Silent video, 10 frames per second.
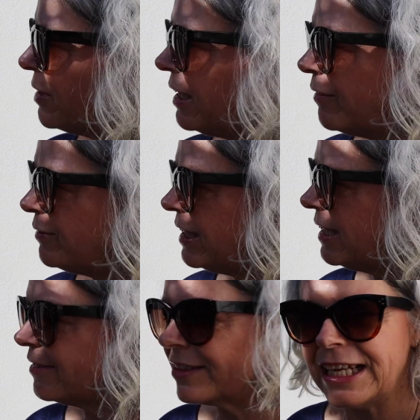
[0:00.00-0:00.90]
Lovely
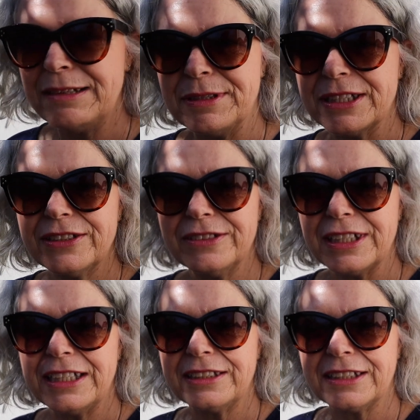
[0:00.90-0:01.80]
here in Napier too. Our
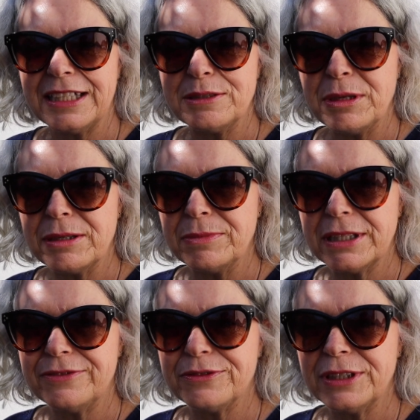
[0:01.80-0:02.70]
little Airbnb
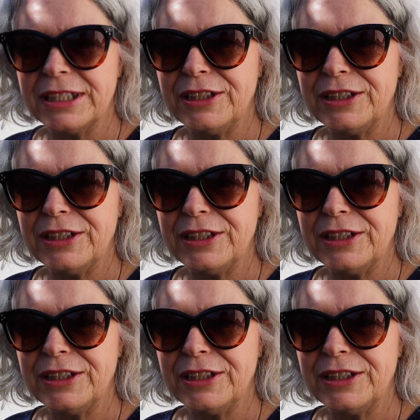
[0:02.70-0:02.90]
is really